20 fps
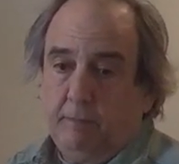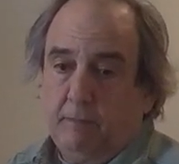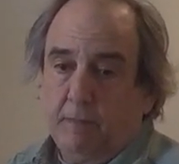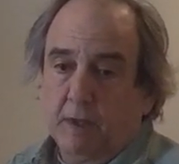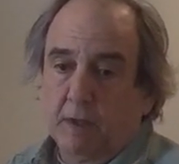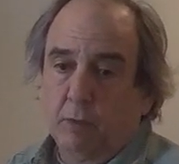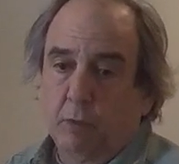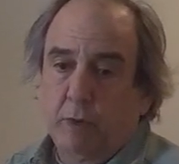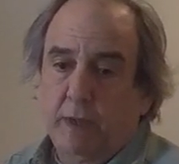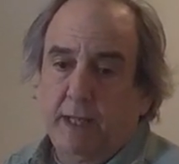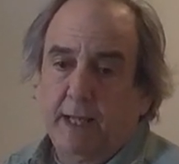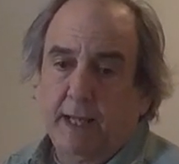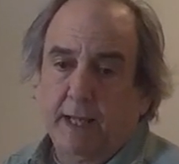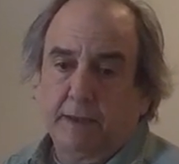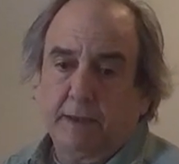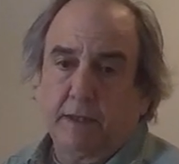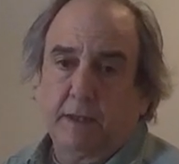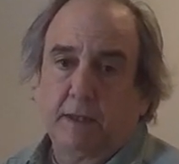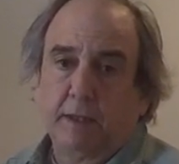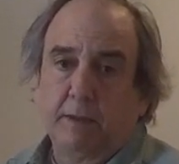we
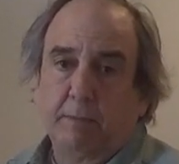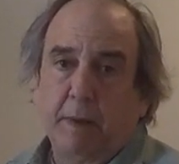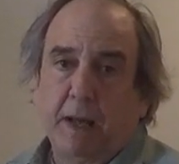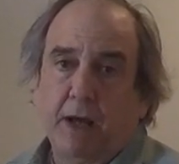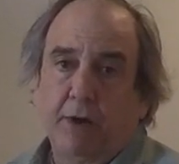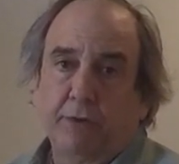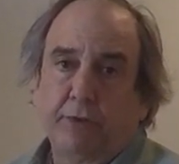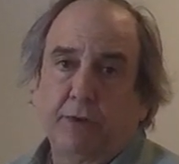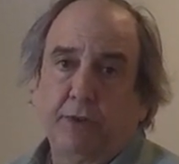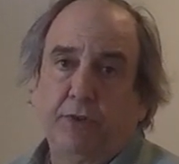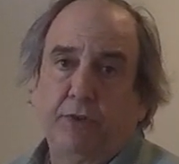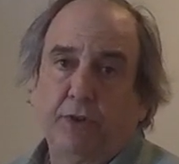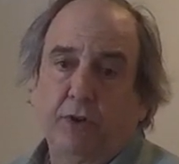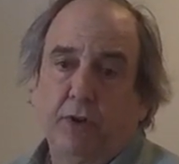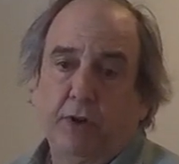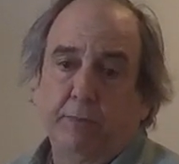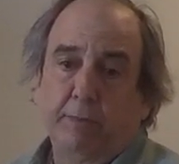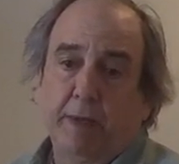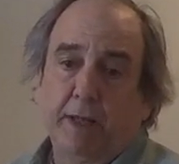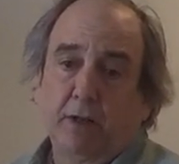hit the boundaries
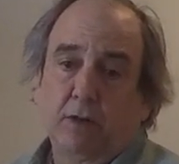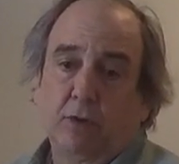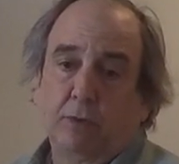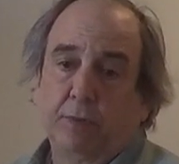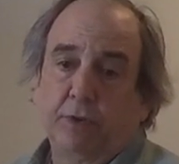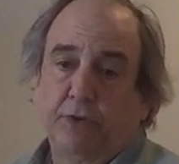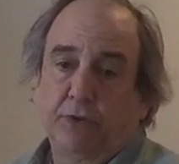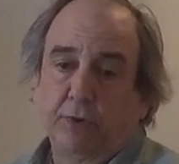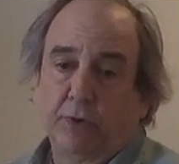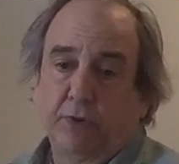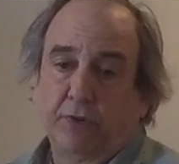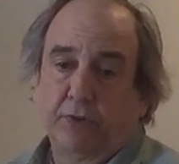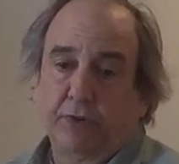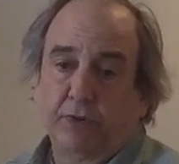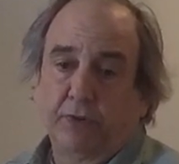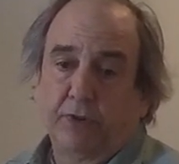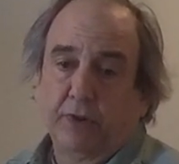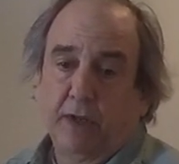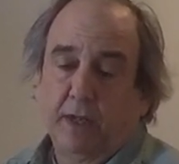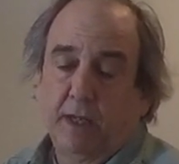on medical
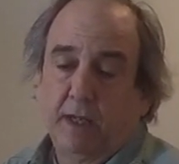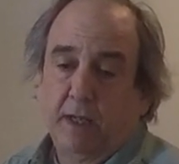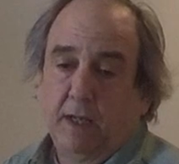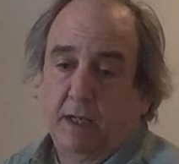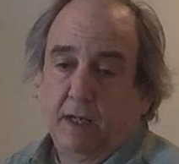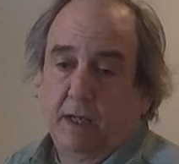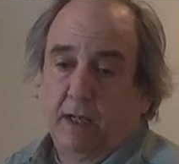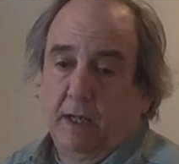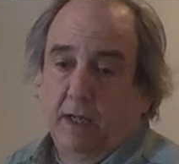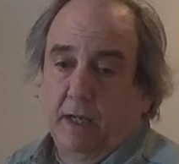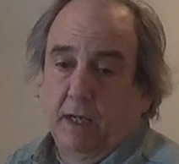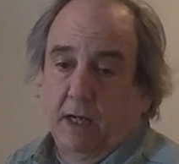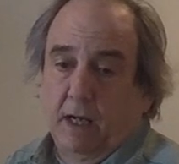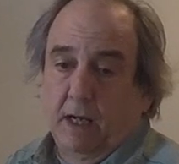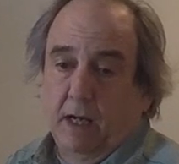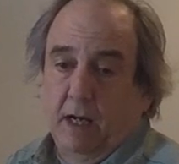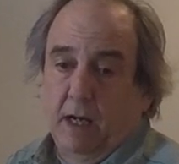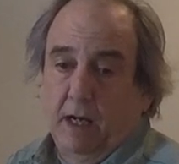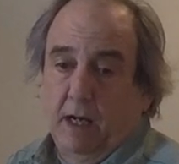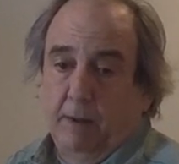resources.
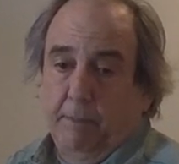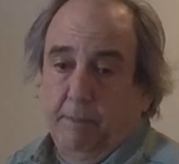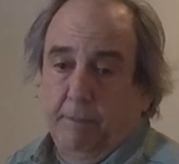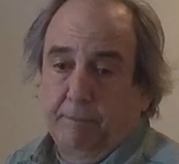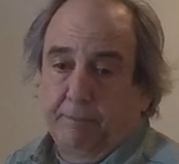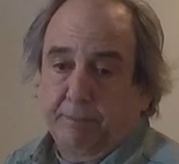So